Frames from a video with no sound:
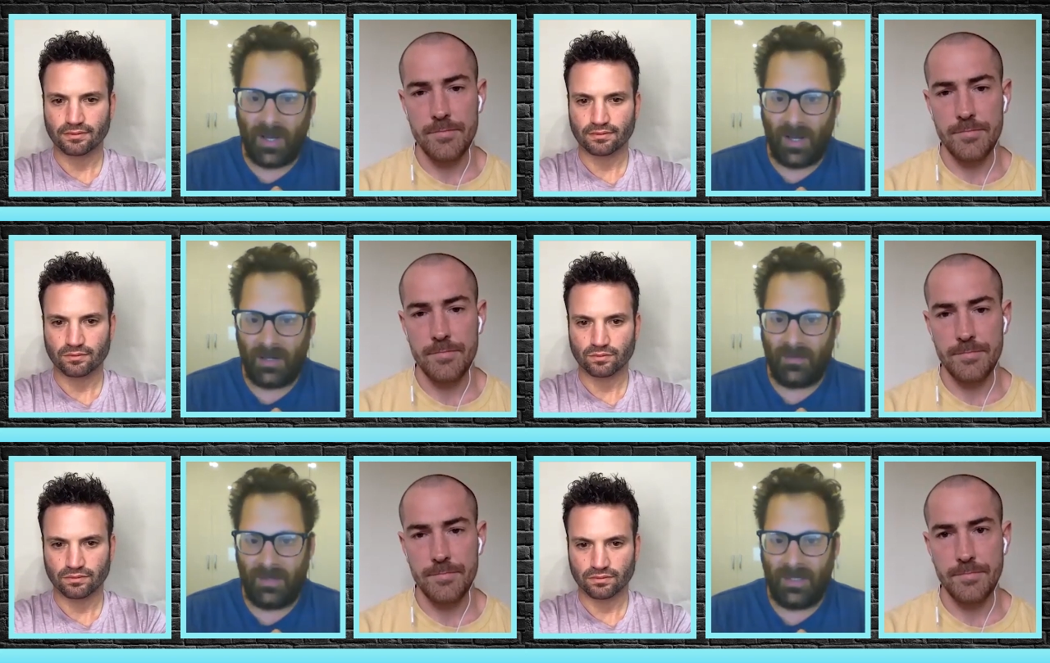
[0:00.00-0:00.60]
Speaker 1: kind
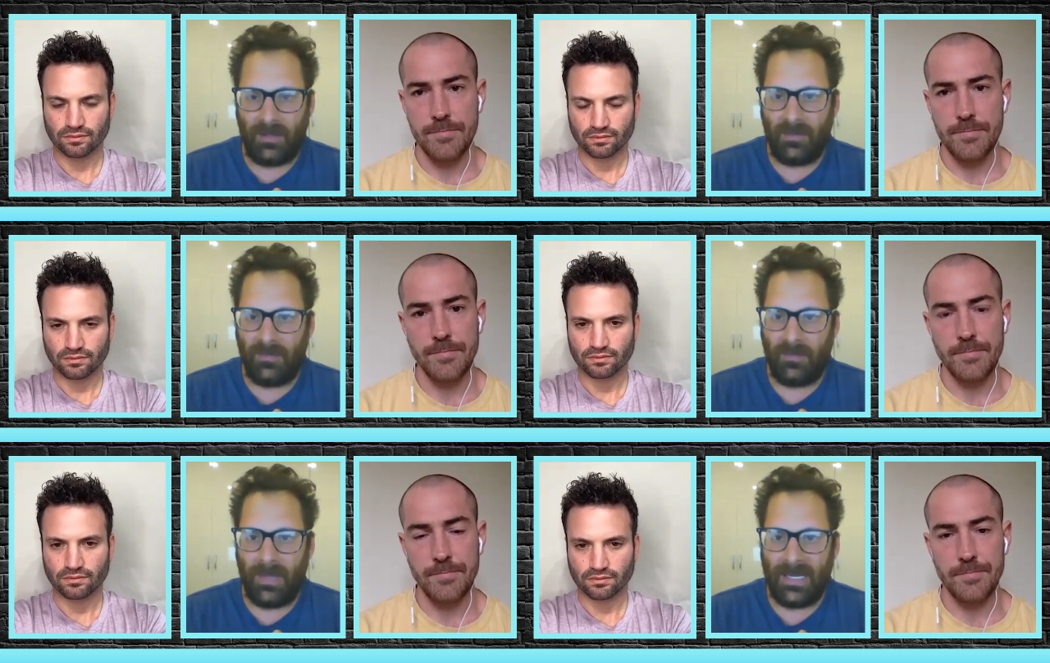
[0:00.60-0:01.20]
of thing
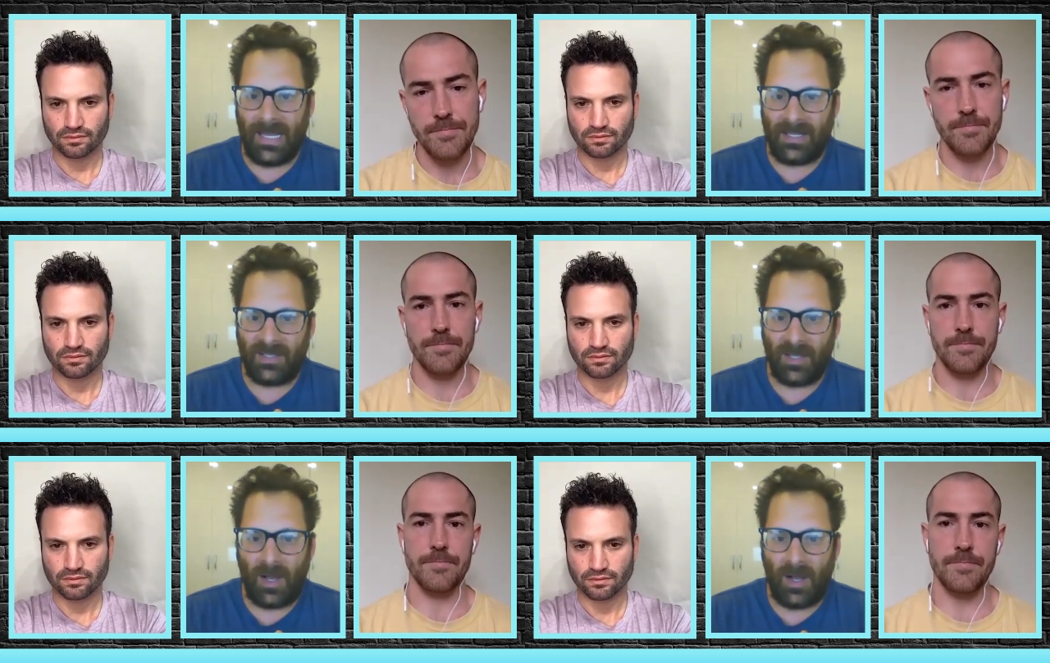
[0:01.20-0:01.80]
of being
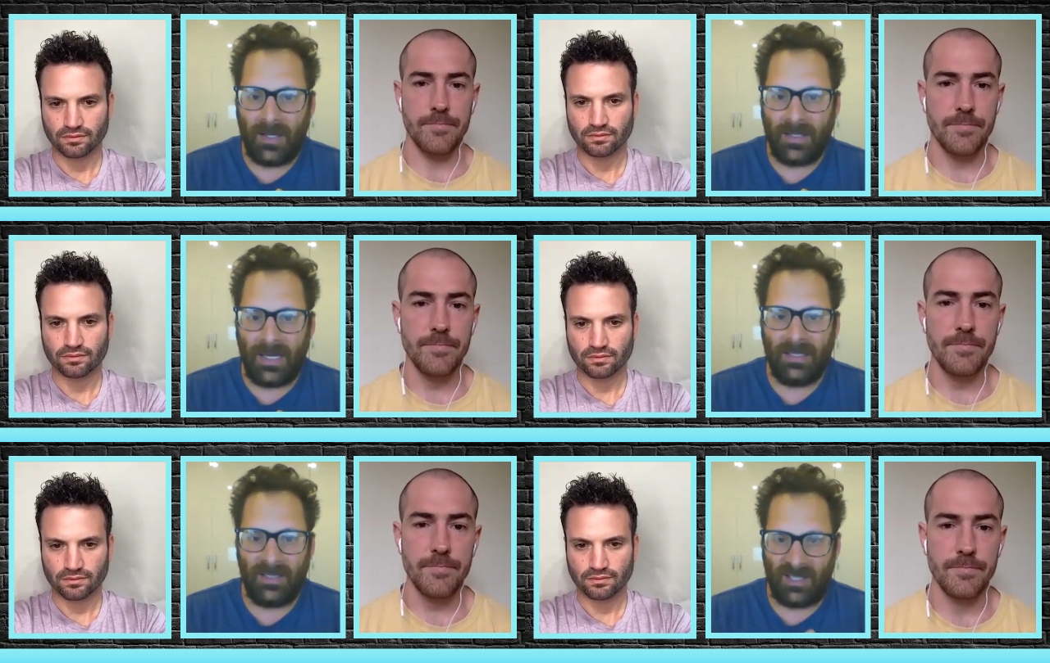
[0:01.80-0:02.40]
outside
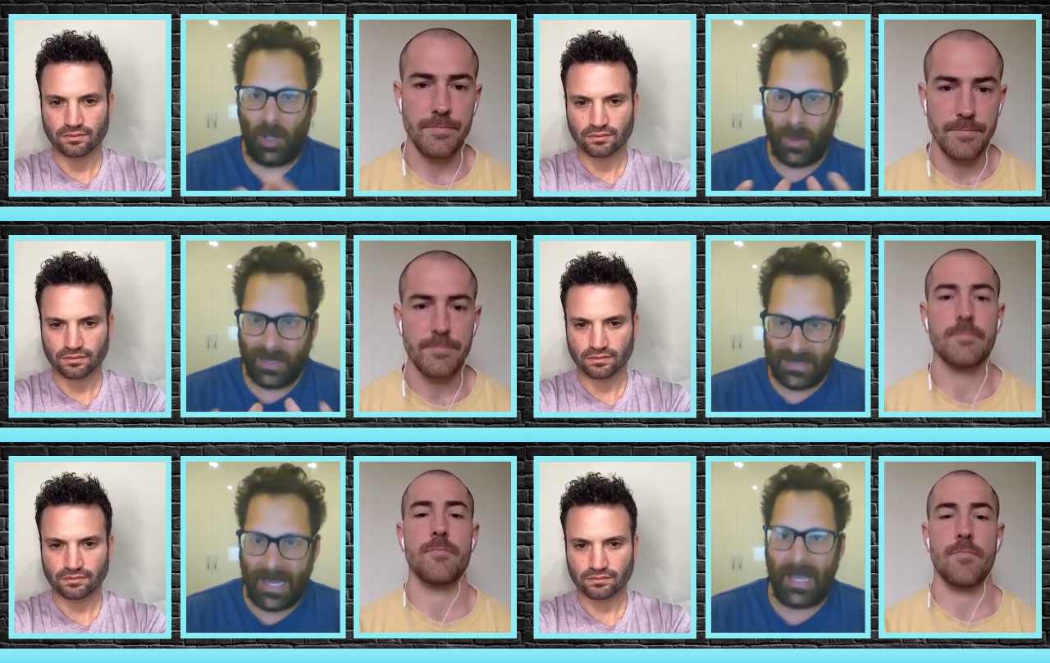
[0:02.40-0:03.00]
and
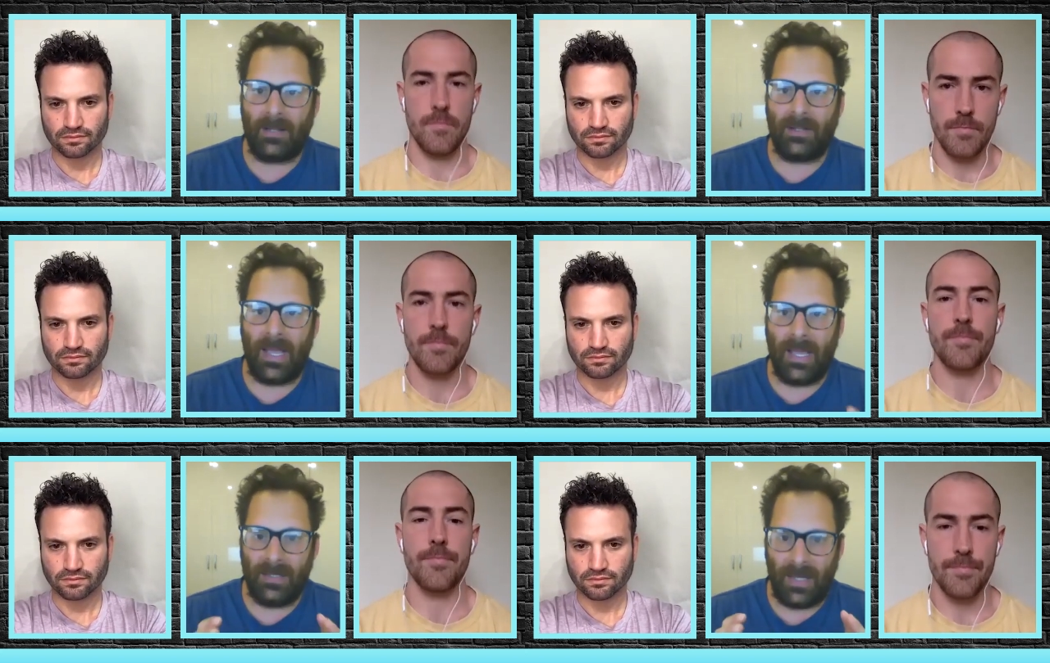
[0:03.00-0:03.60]
slowing down
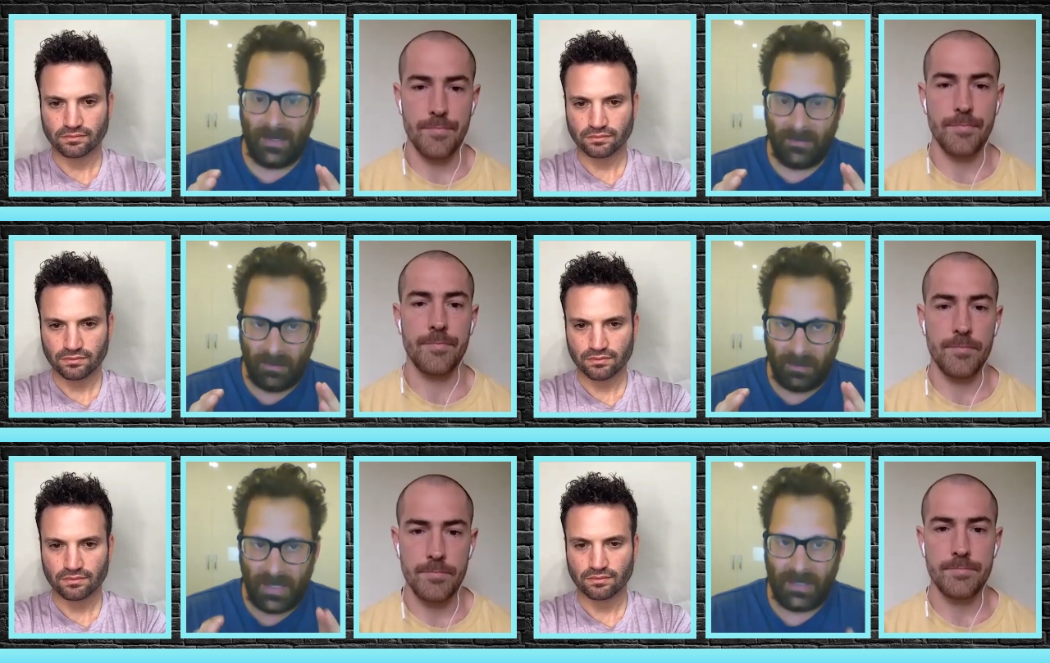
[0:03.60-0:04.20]
and and
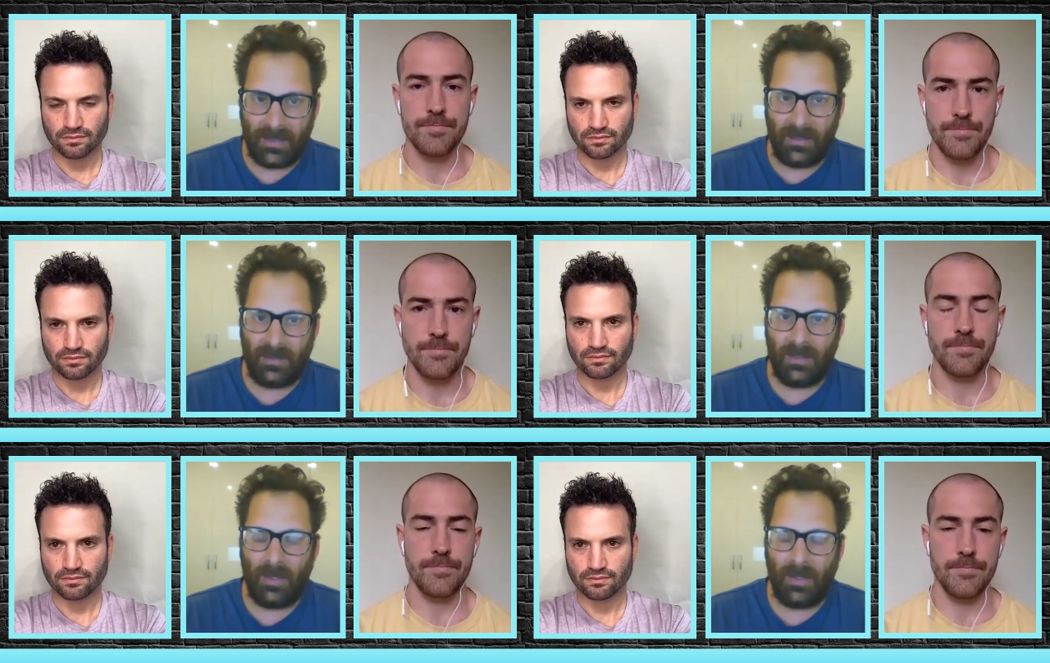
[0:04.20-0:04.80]
being
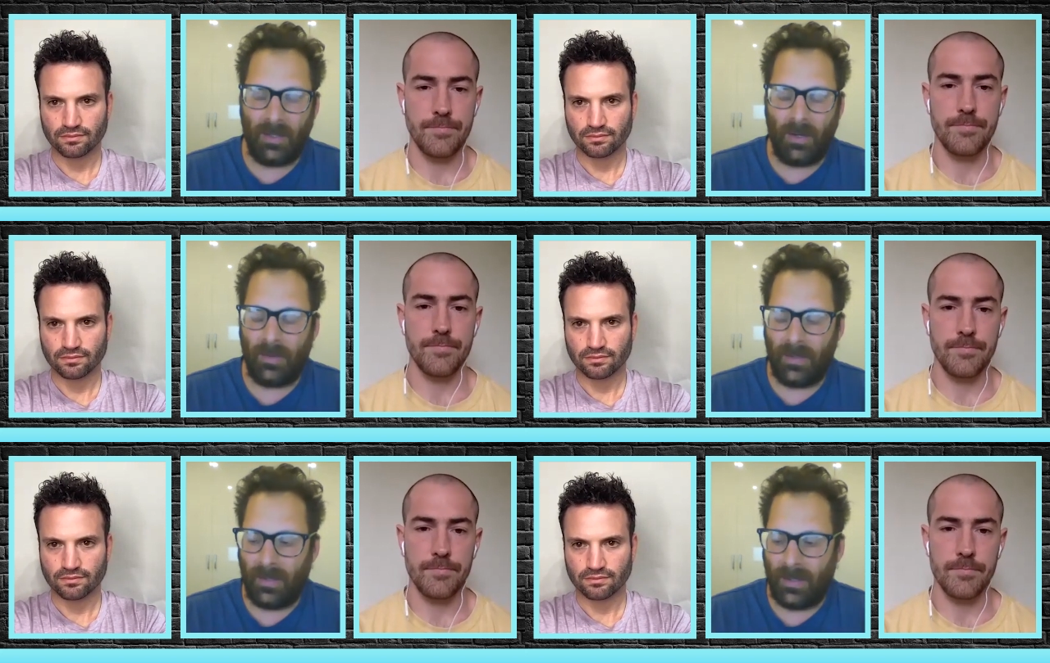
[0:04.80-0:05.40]
you
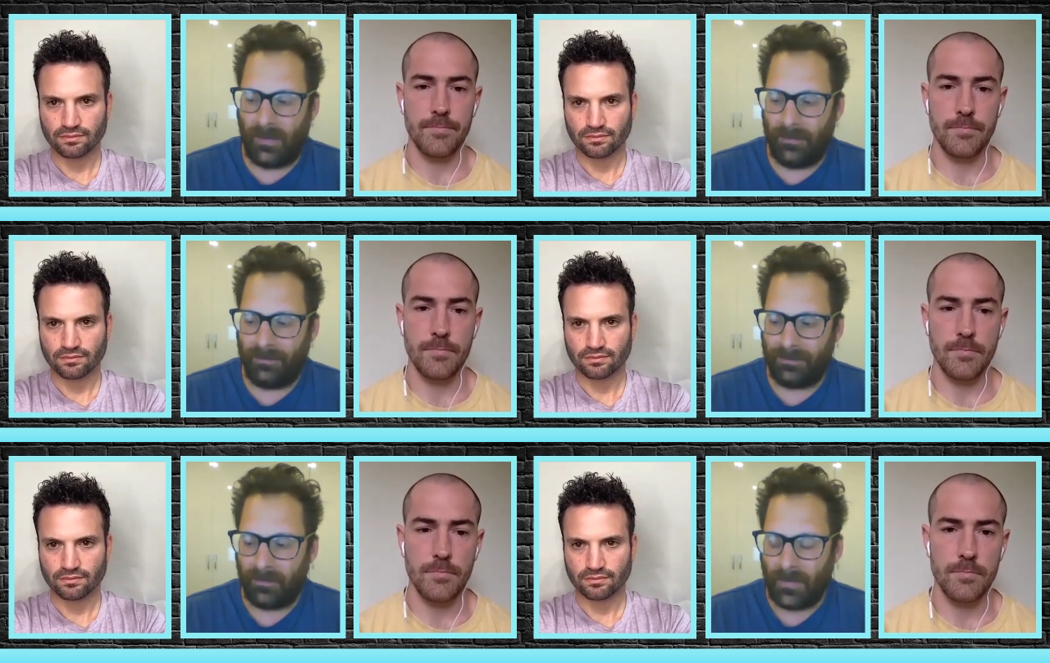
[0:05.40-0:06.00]
know
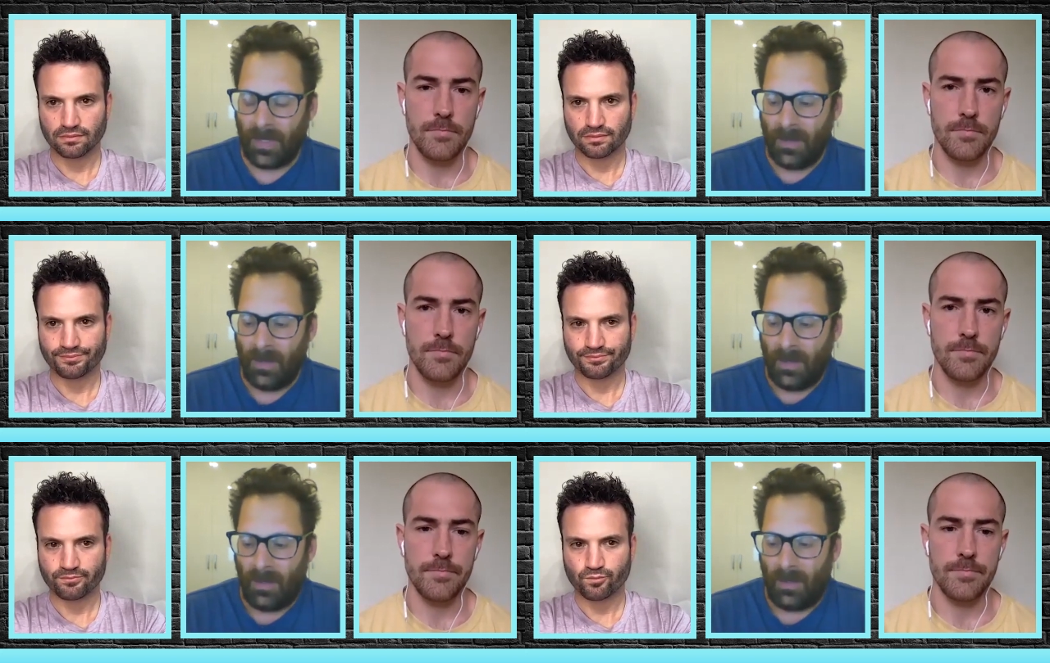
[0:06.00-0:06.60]
um,
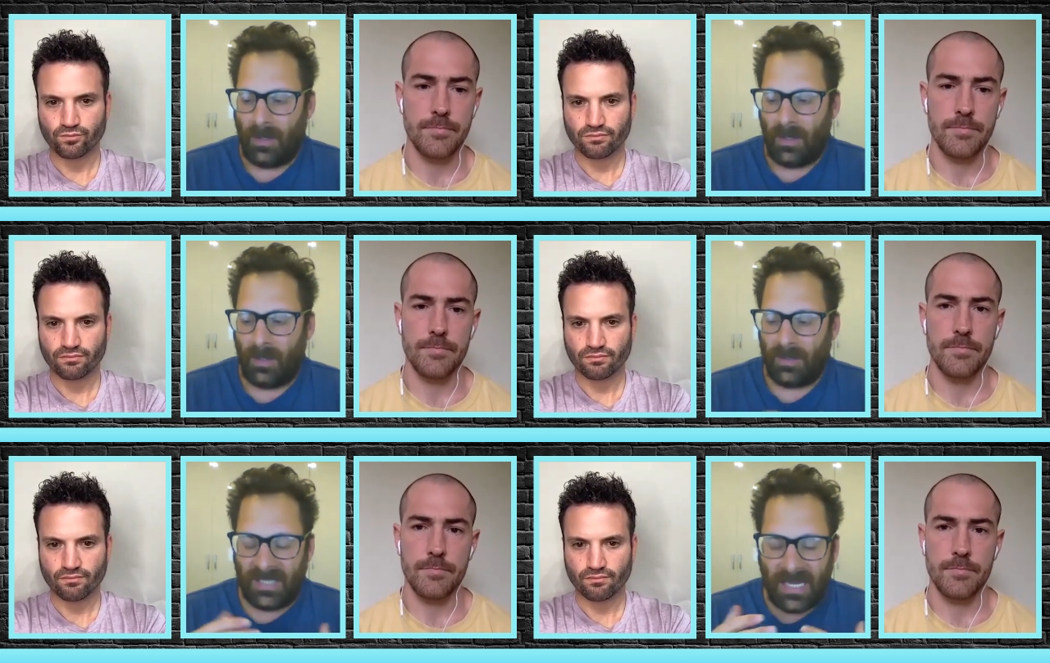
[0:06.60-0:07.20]

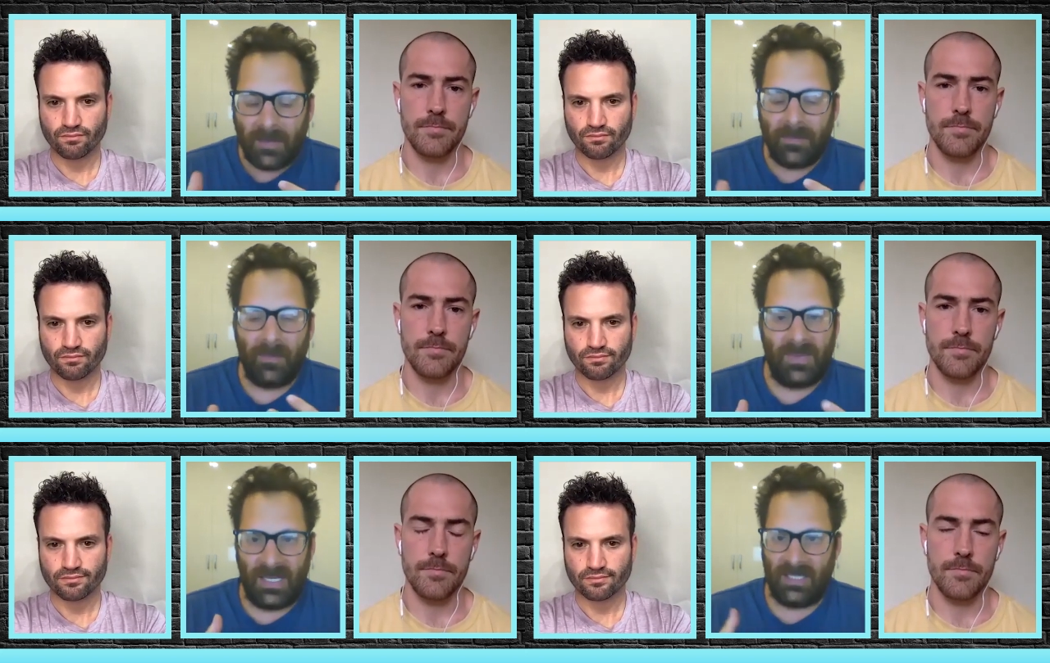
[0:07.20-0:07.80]
seeing
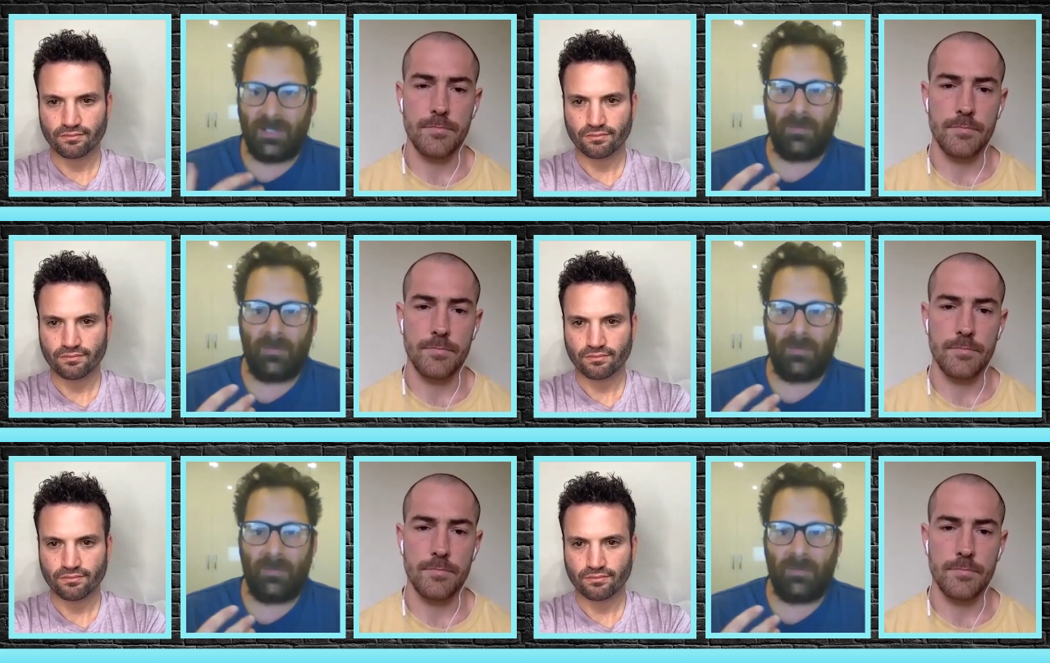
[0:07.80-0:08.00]
things